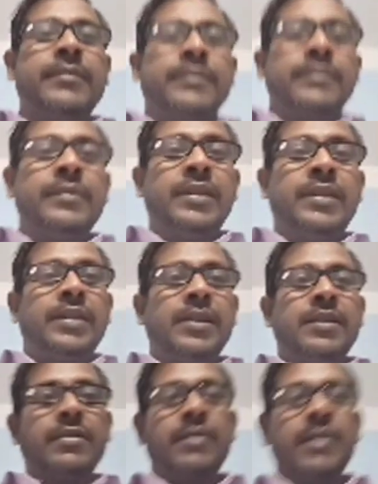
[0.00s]
This
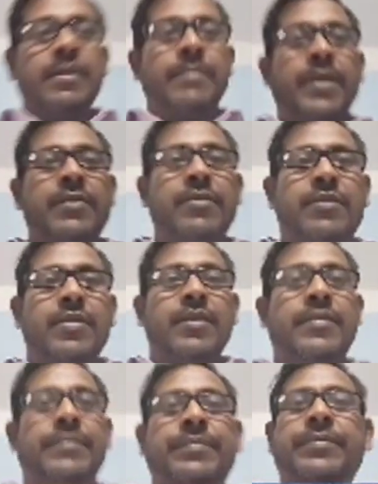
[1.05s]
is all about
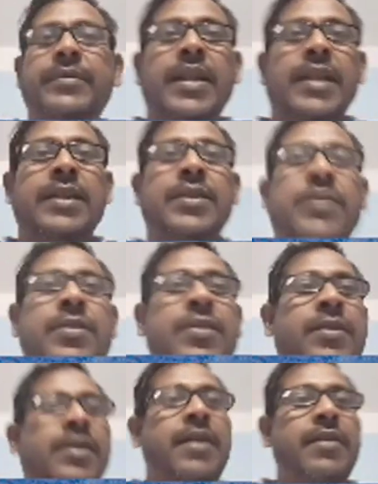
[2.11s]

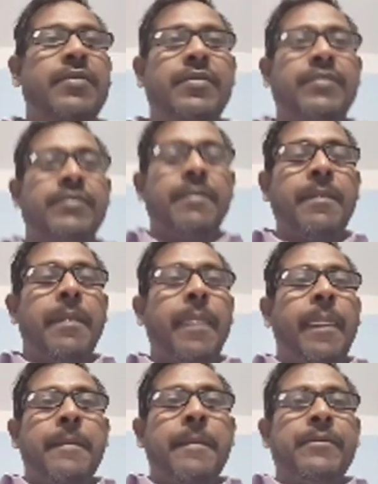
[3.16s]
Kanchenjunga.
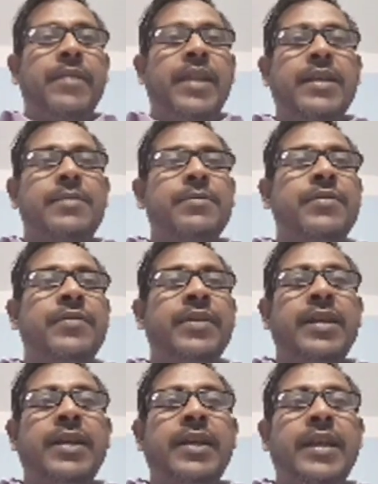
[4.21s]
Let's move on
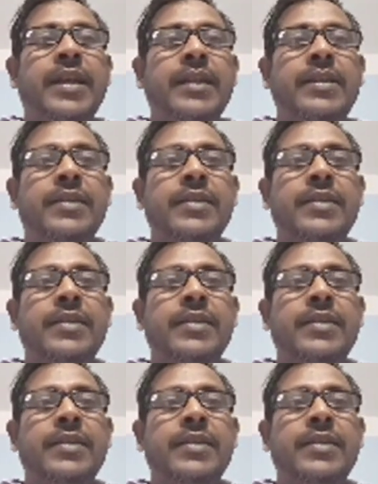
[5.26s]
the next